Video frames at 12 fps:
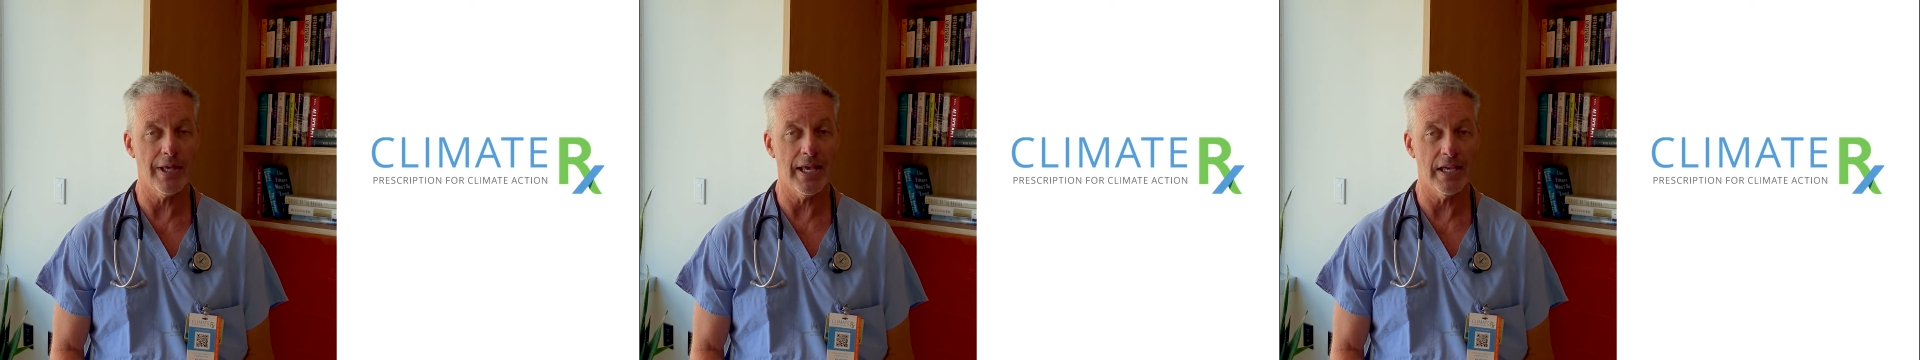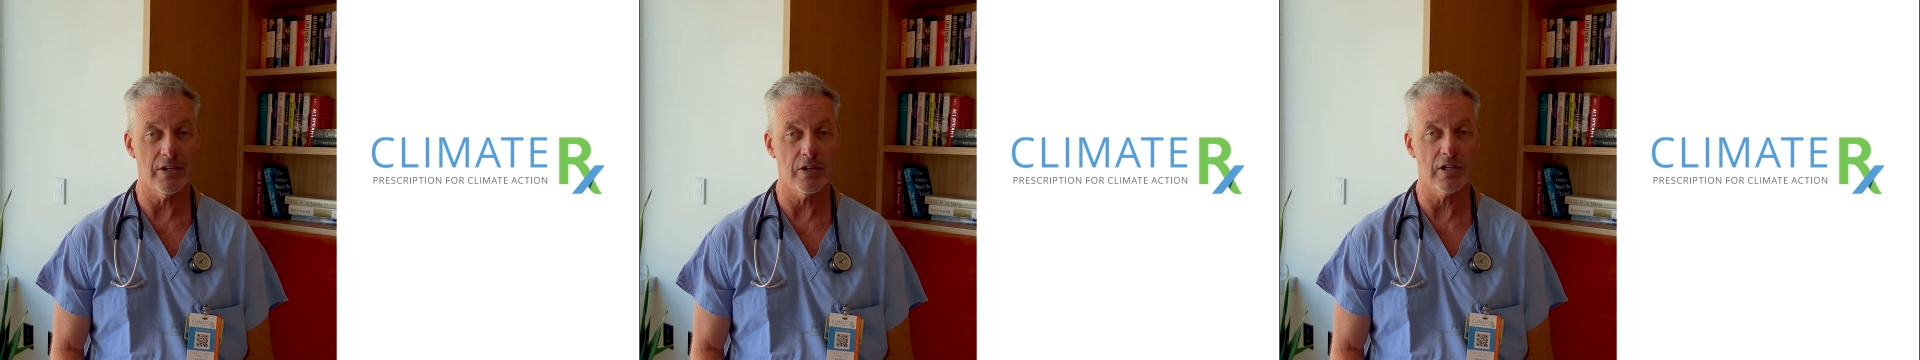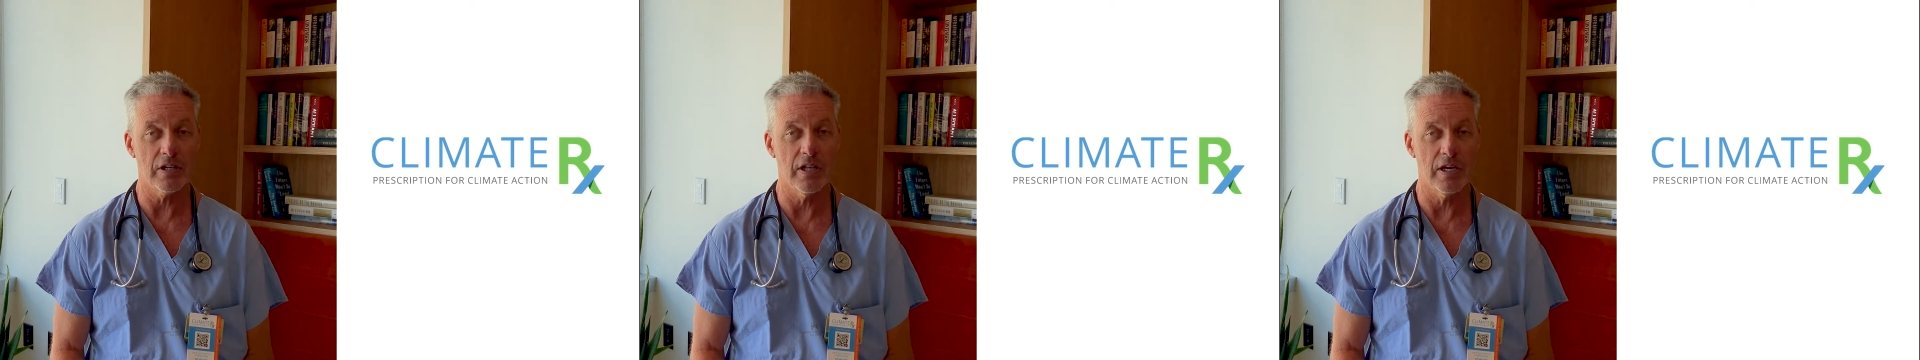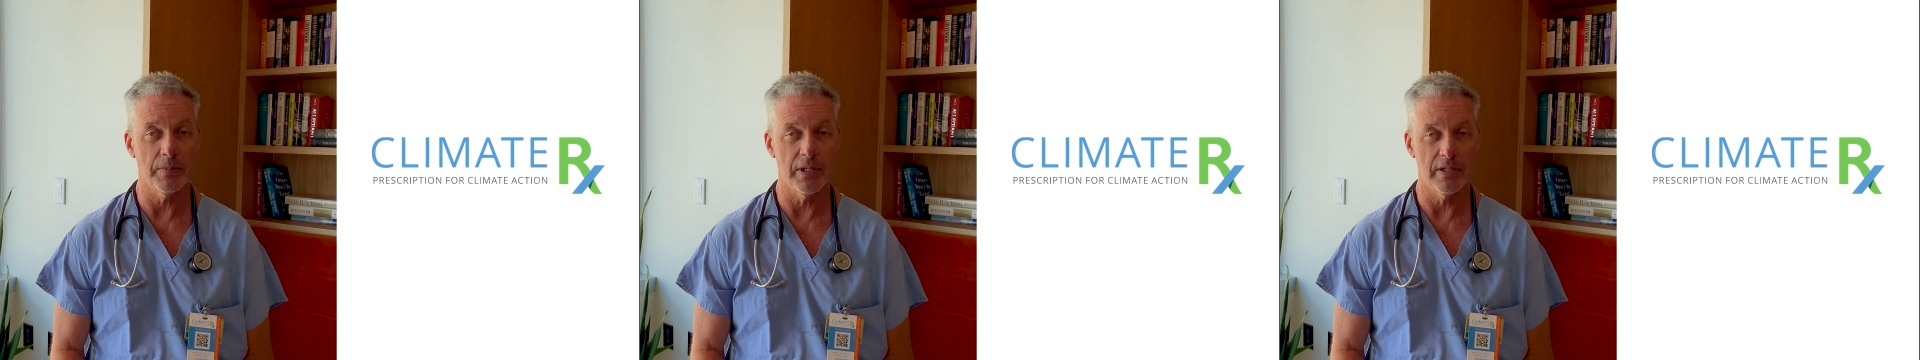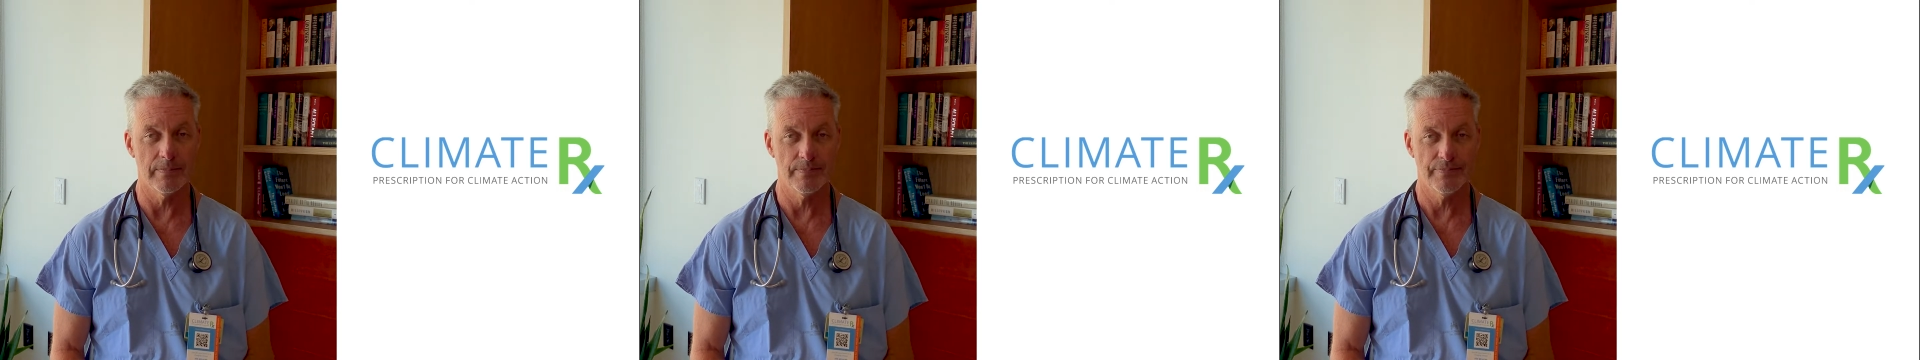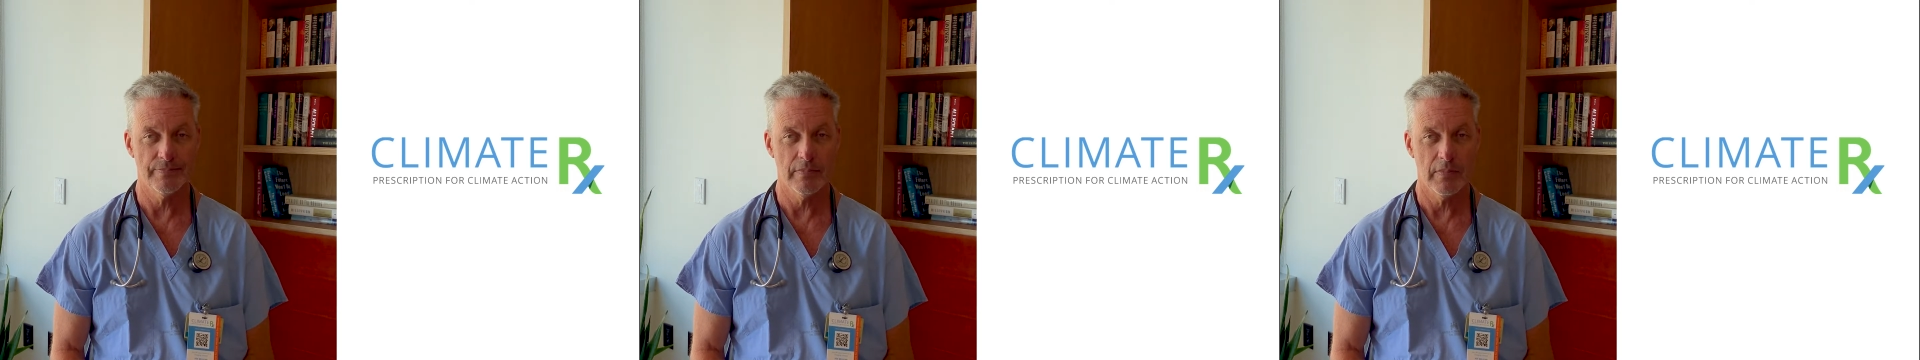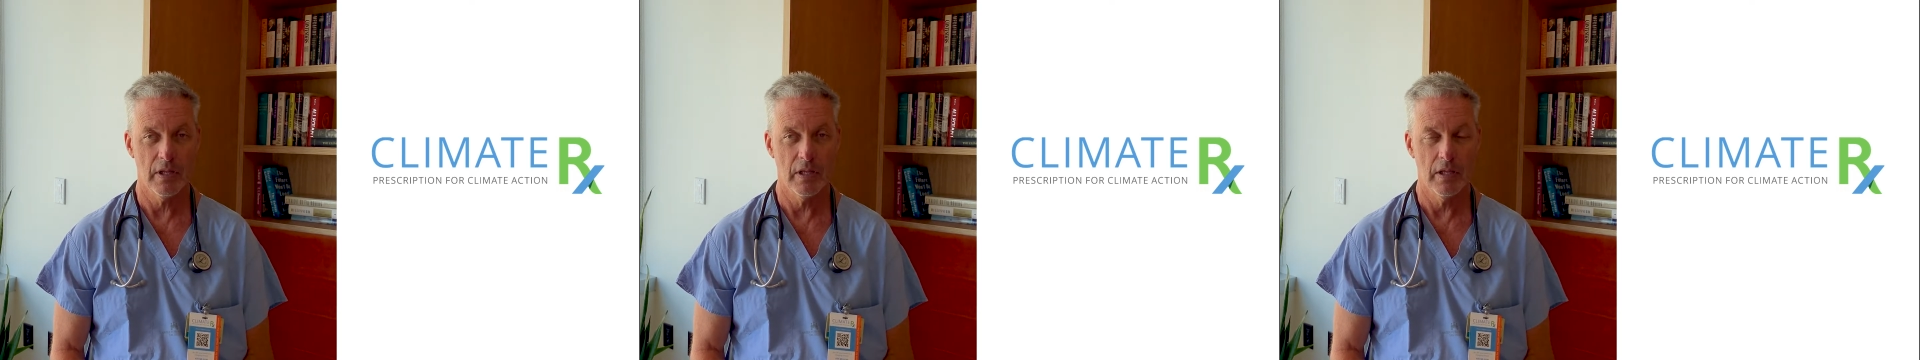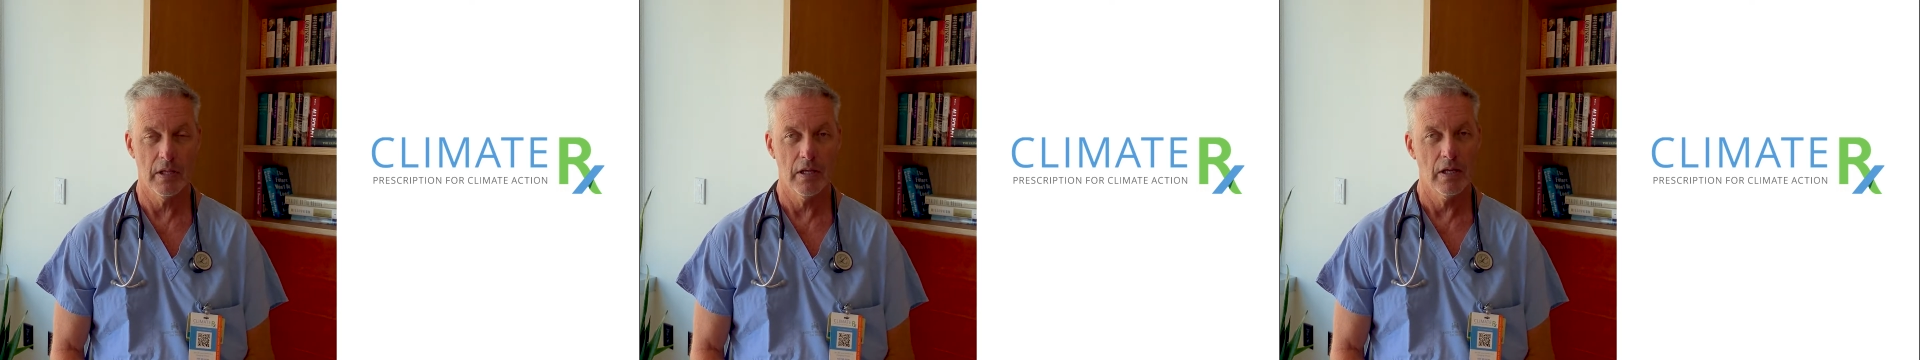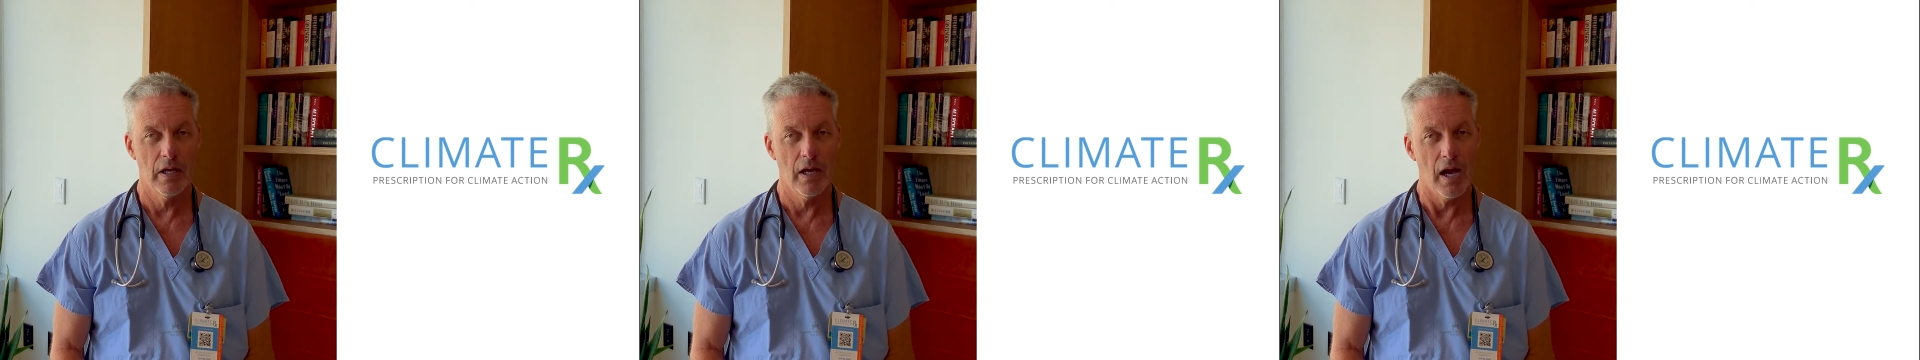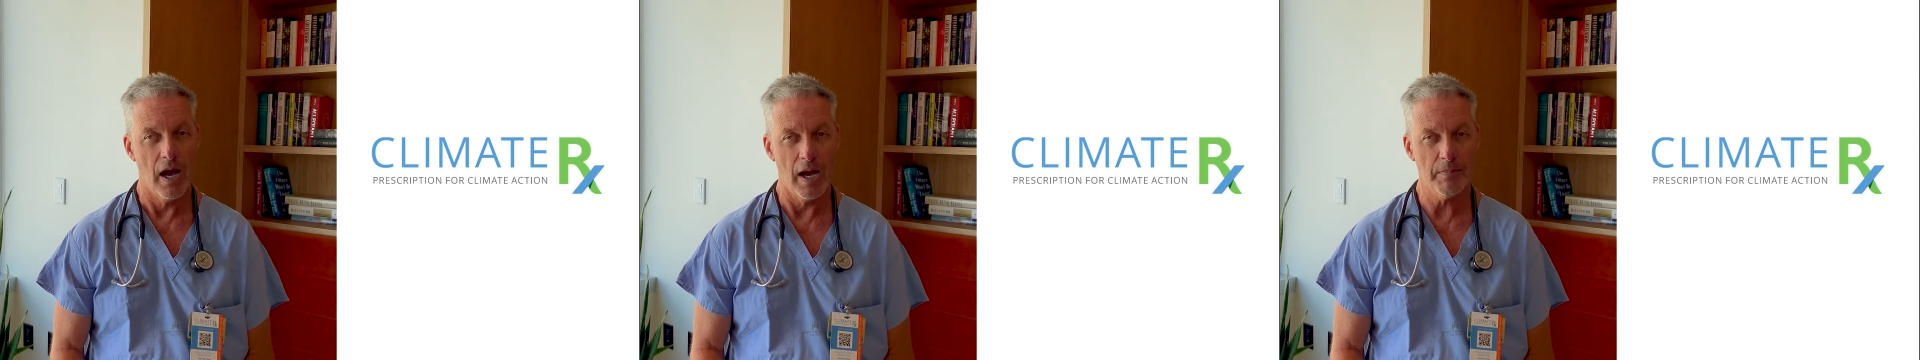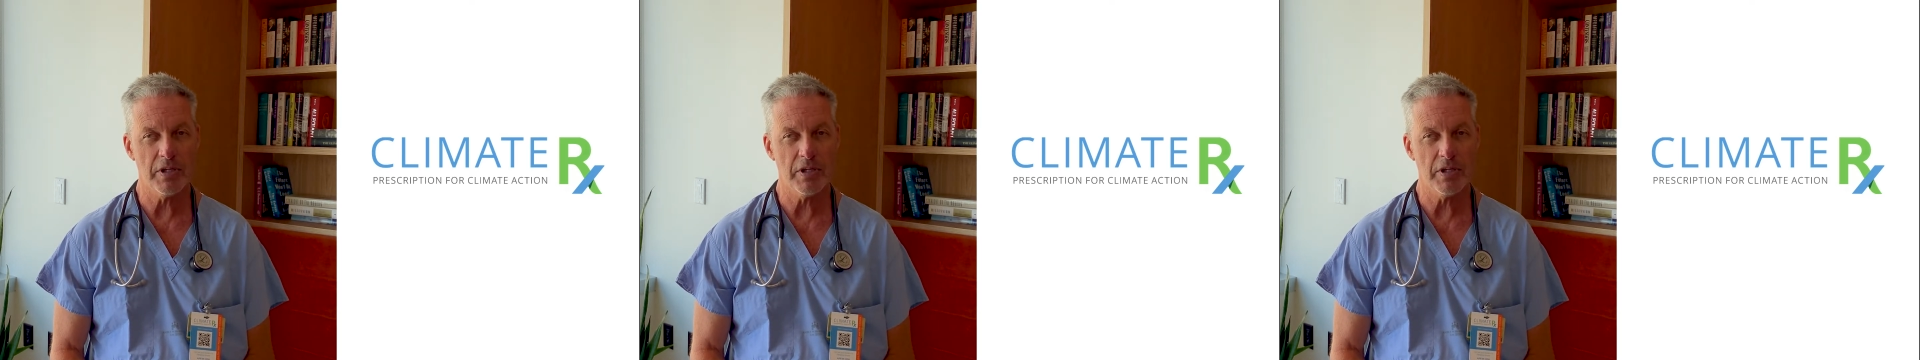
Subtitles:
and our climate. I'm